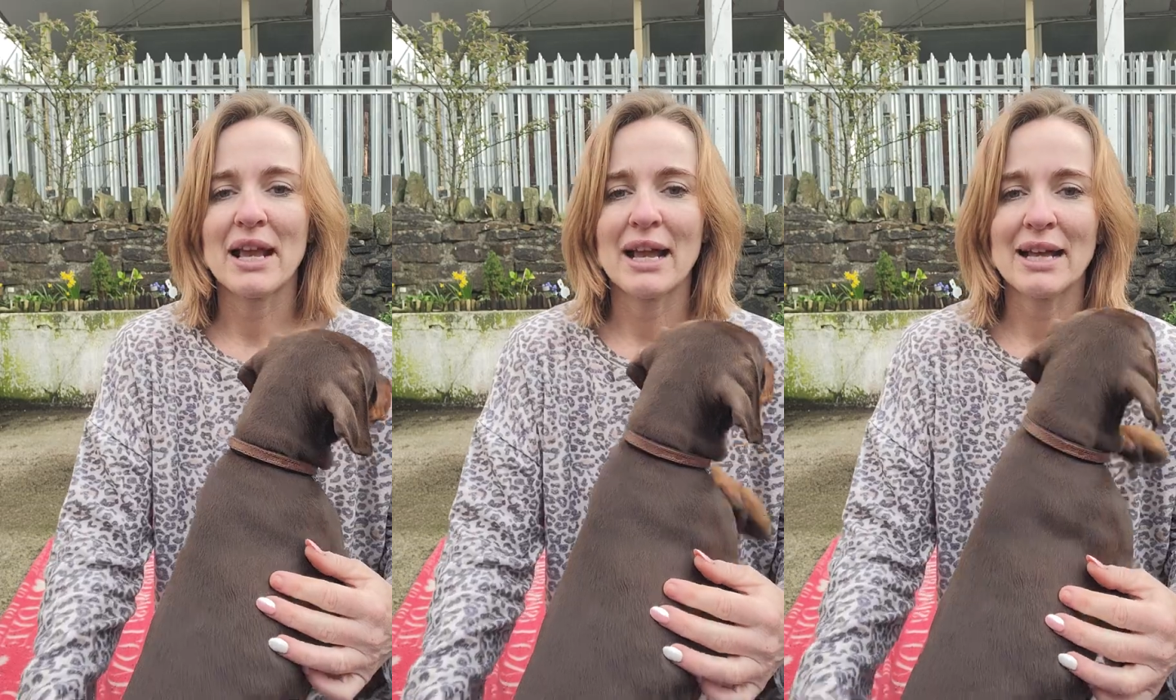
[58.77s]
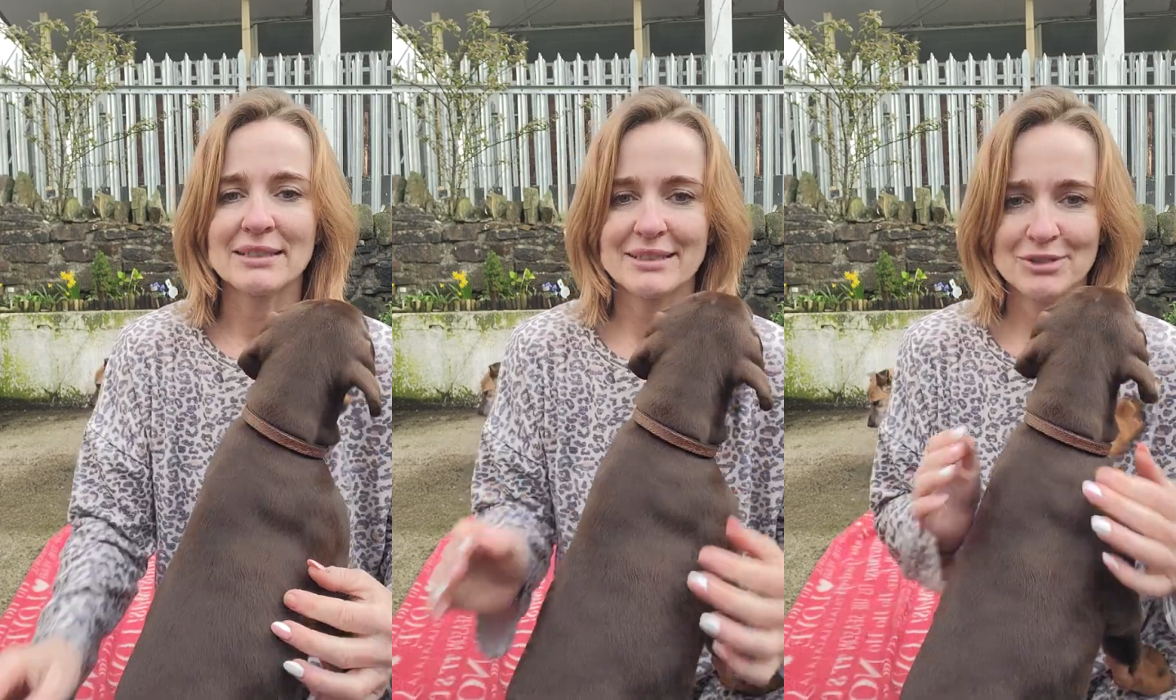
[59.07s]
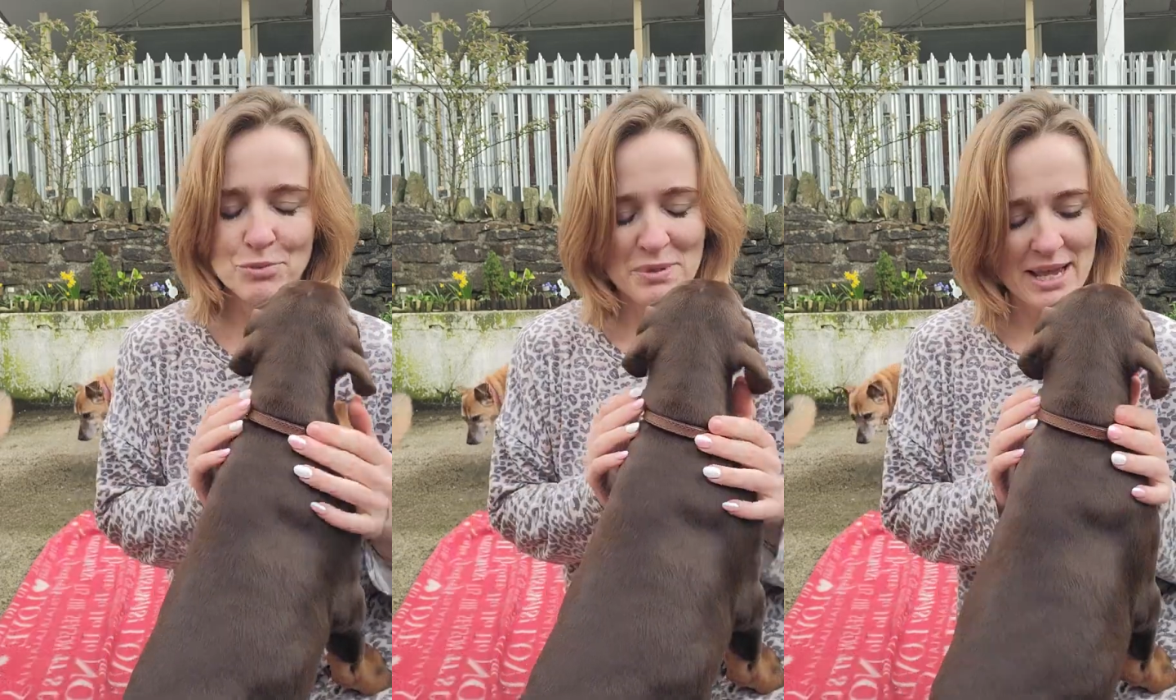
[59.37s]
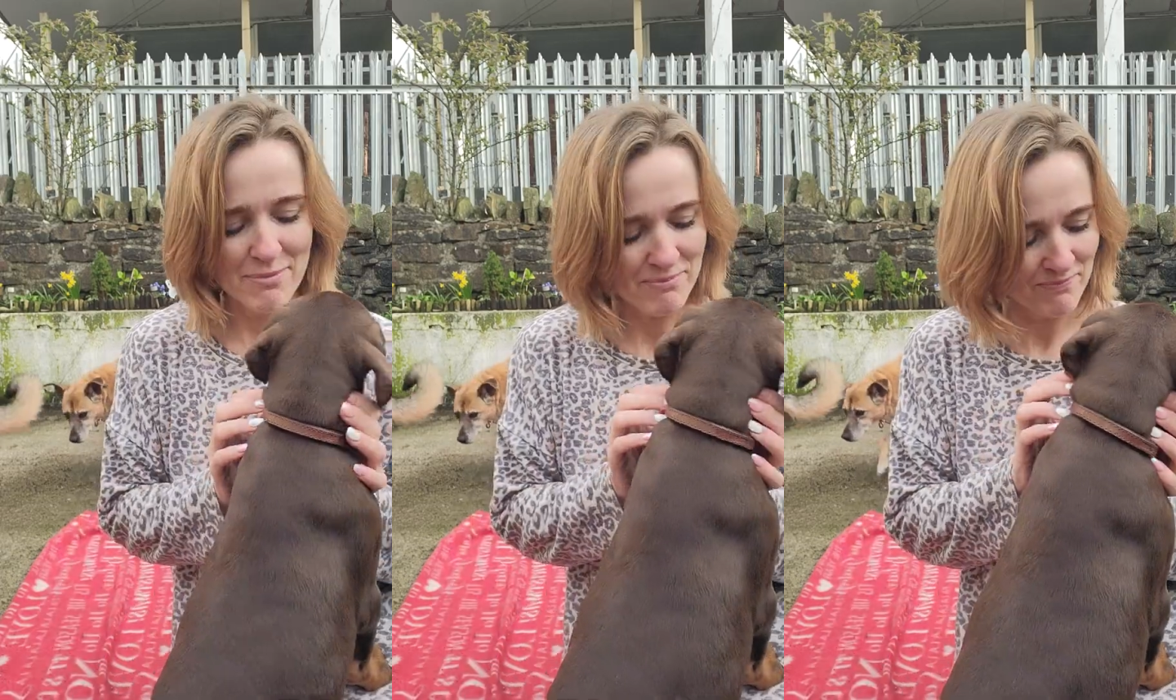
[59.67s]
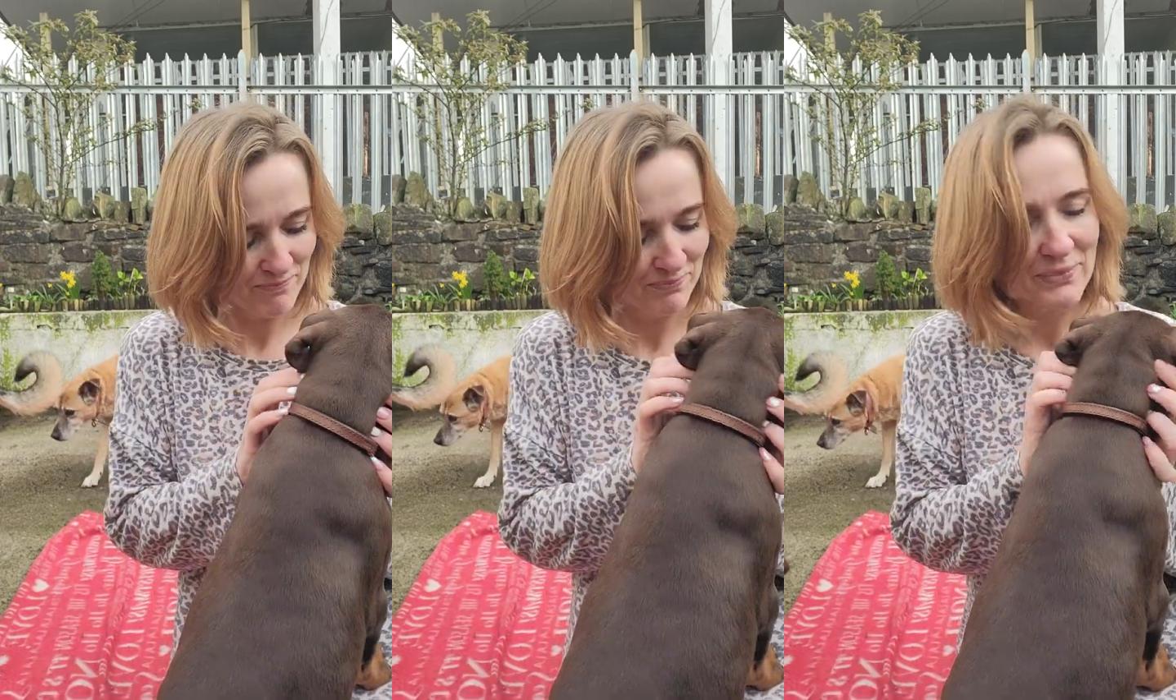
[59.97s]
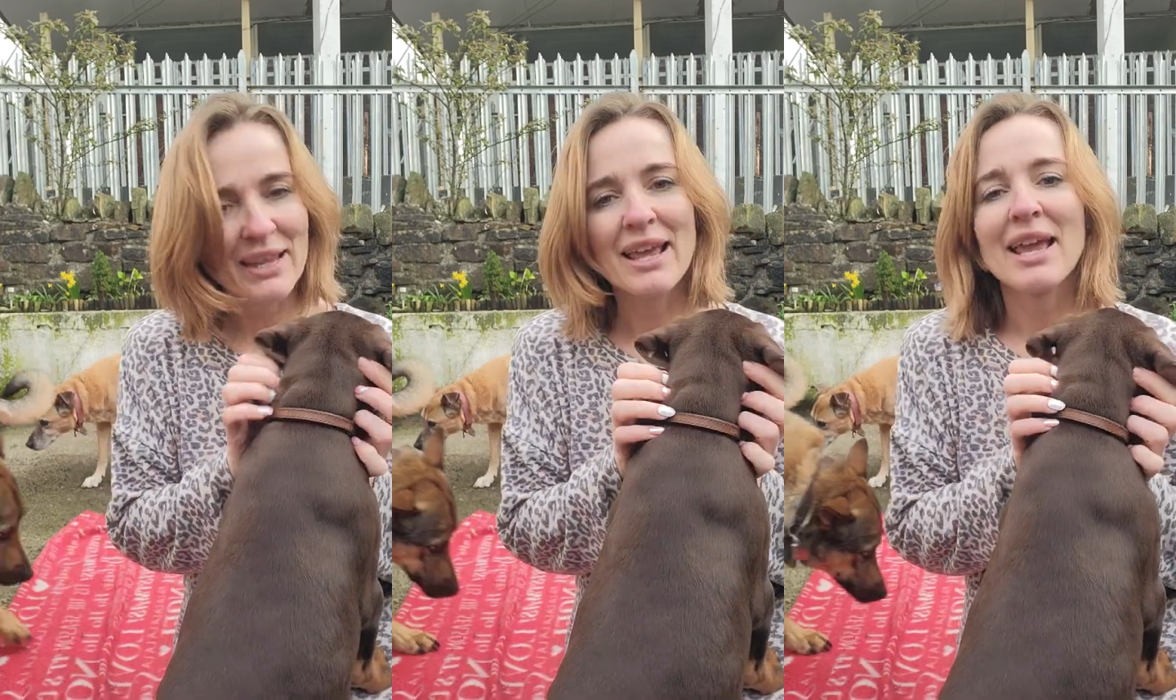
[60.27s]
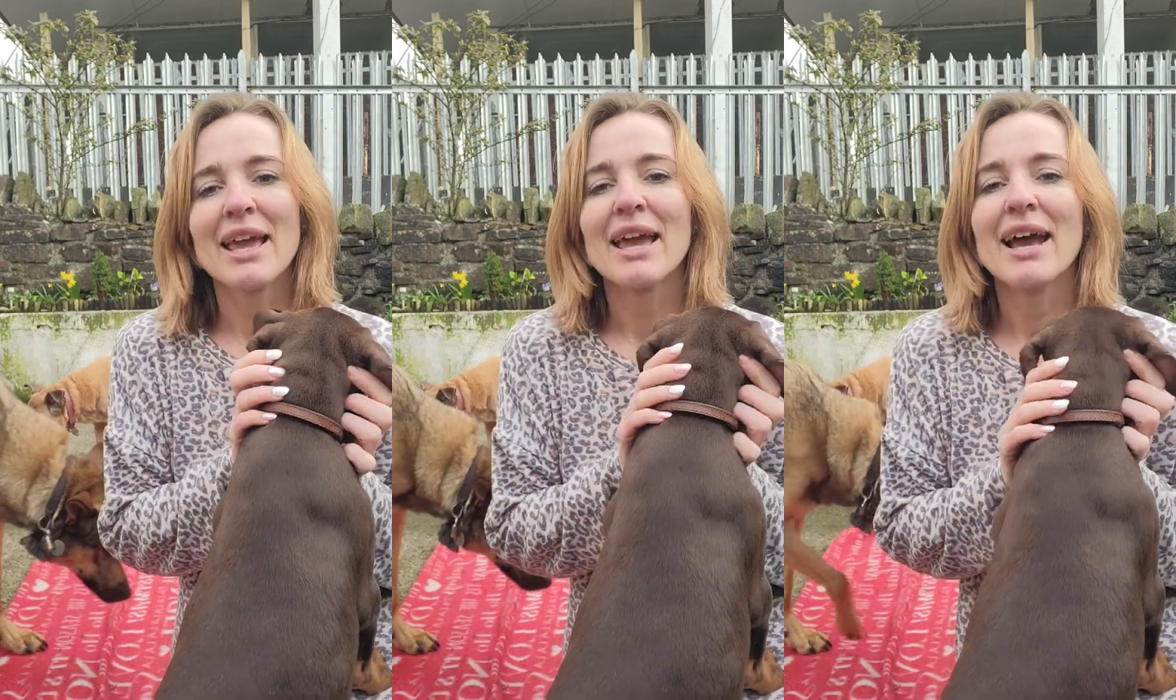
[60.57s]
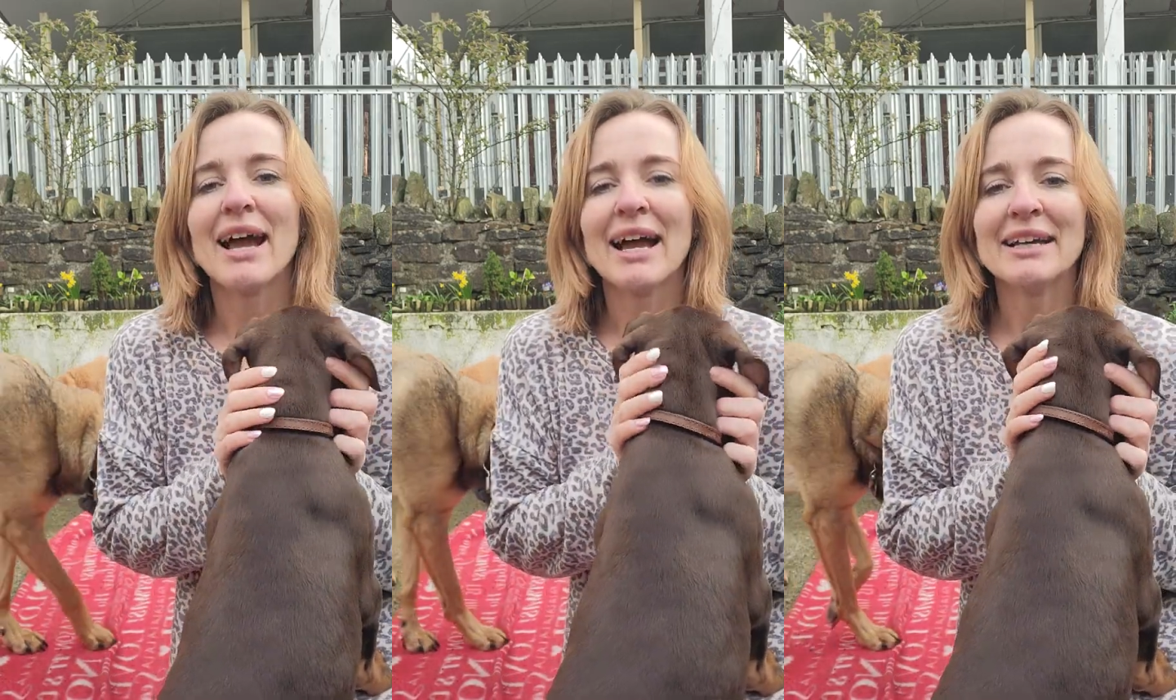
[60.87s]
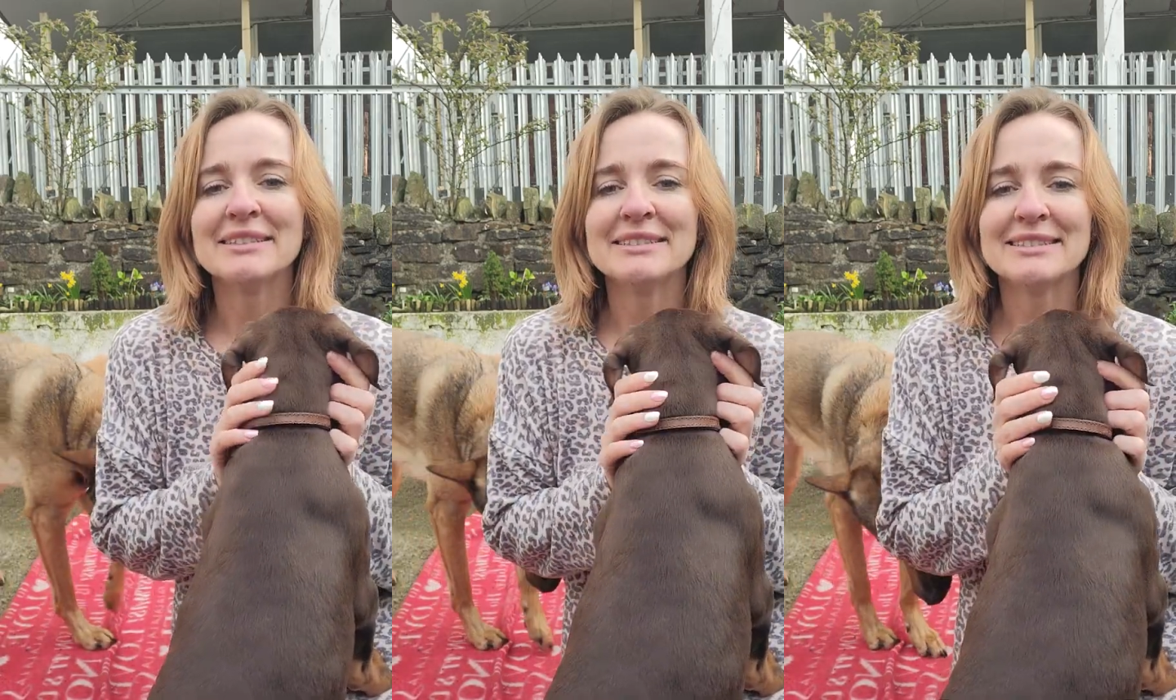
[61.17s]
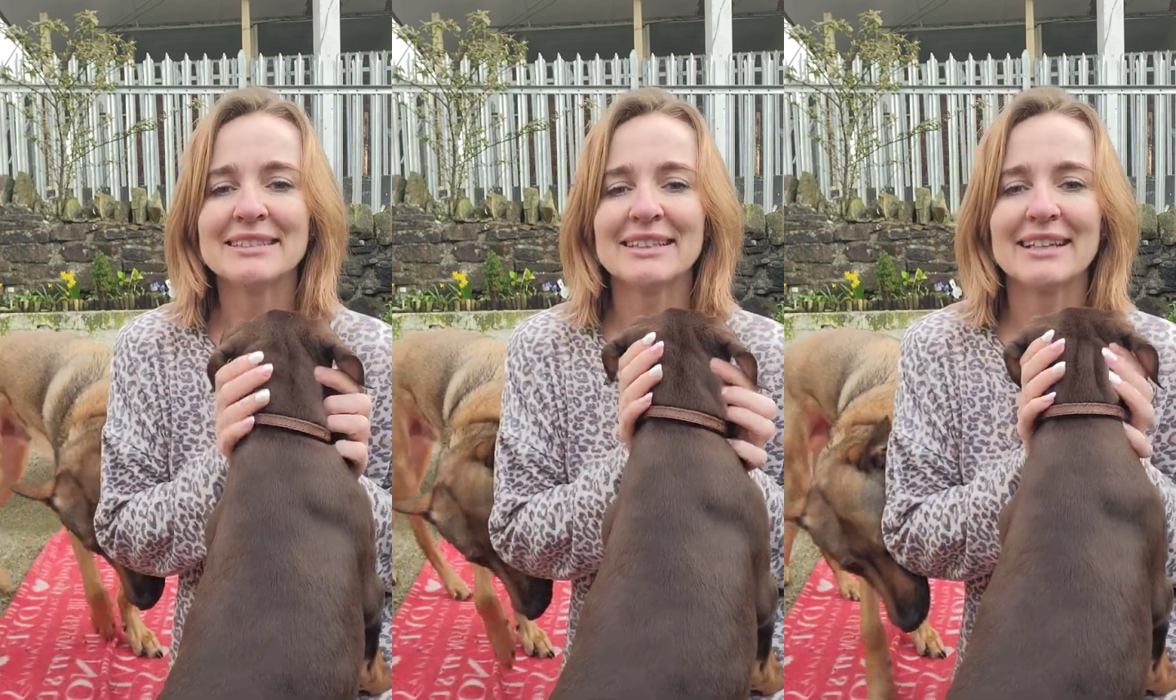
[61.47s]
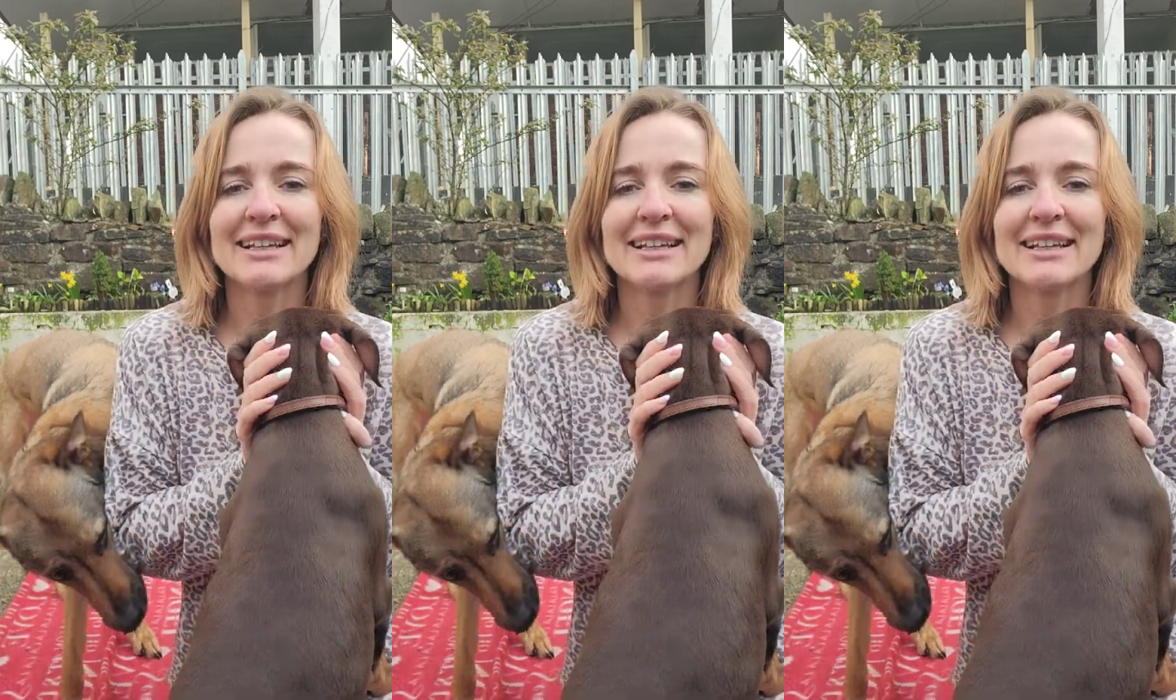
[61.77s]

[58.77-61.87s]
At 2 p.m. and